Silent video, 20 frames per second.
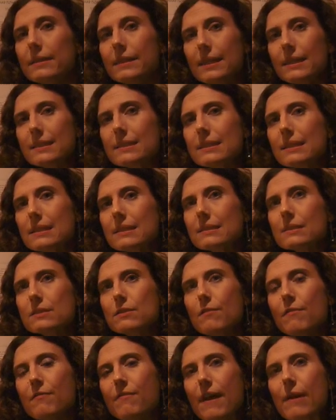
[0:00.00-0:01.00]
This is
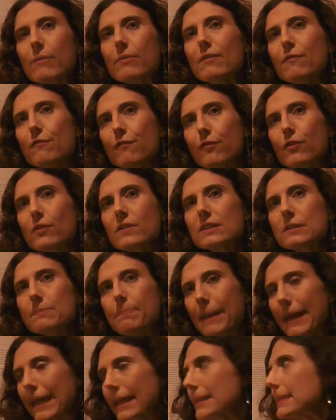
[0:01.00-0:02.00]
the very
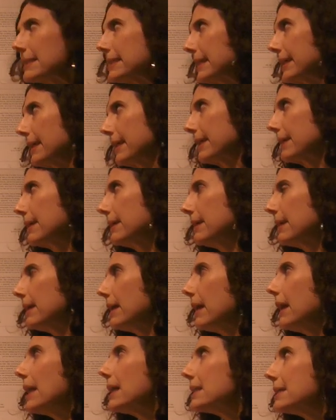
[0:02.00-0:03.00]
first painting
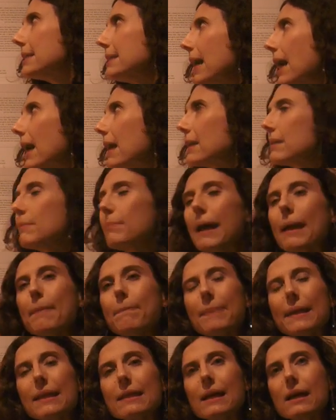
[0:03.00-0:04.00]
done by
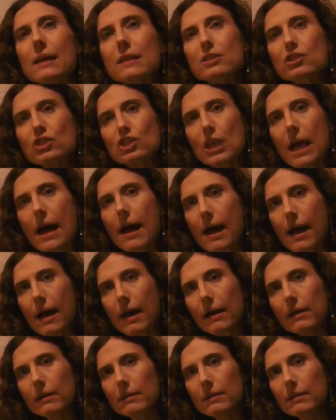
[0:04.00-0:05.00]
Pinchas
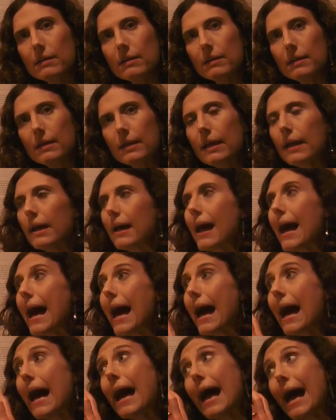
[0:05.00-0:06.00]
Sha'ar
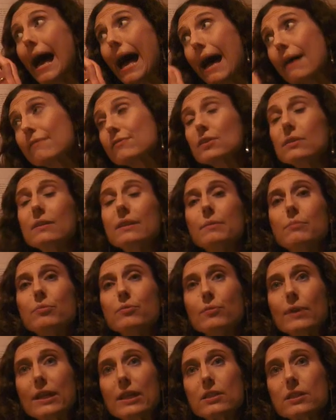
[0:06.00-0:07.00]
after
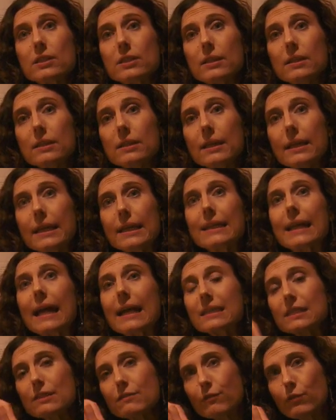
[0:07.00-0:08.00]
liberation in
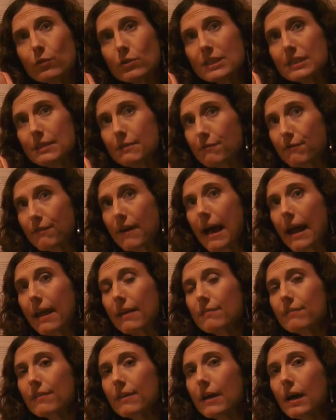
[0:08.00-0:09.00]

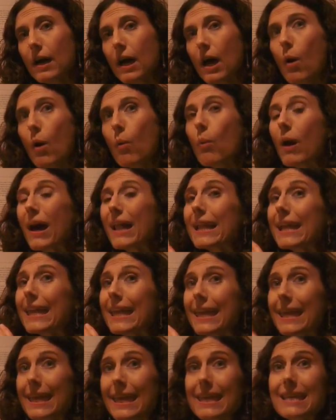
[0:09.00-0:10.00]
1945, while
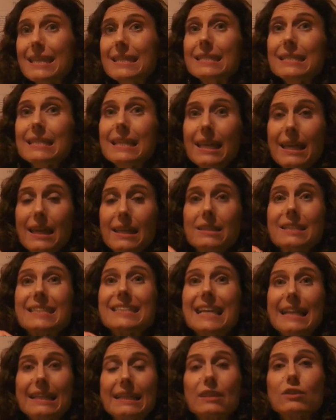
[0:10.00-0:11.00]
he is in a
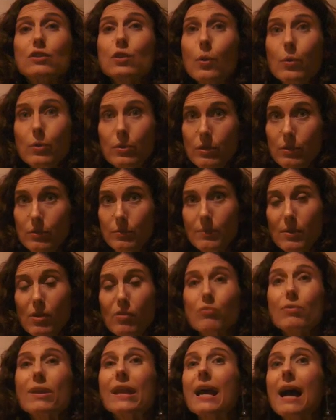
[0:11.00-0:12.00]
sanatorium,
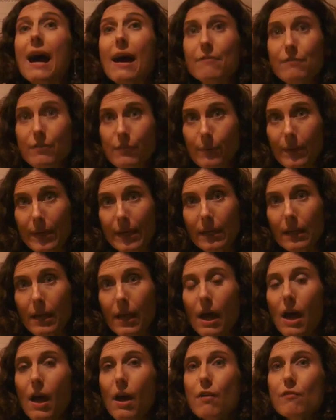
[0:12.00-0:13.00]
recovering
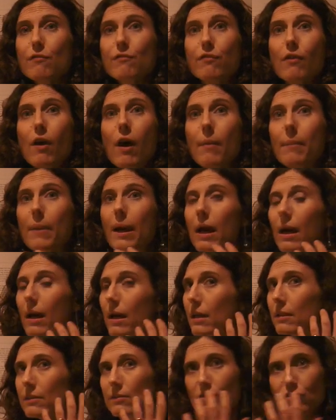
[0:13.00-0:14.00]
from
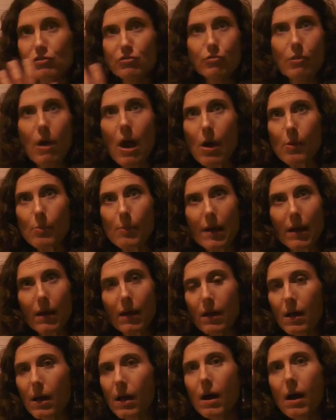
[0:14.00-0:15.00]
the
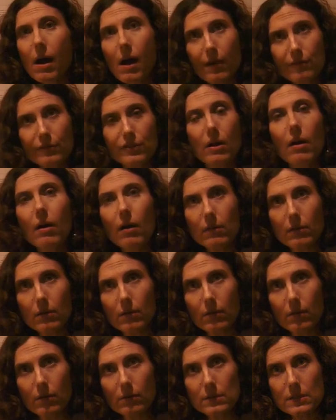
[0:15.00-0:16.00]
trauma of the
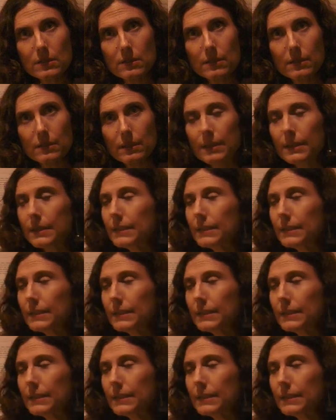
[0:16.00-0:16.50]
Holocaust.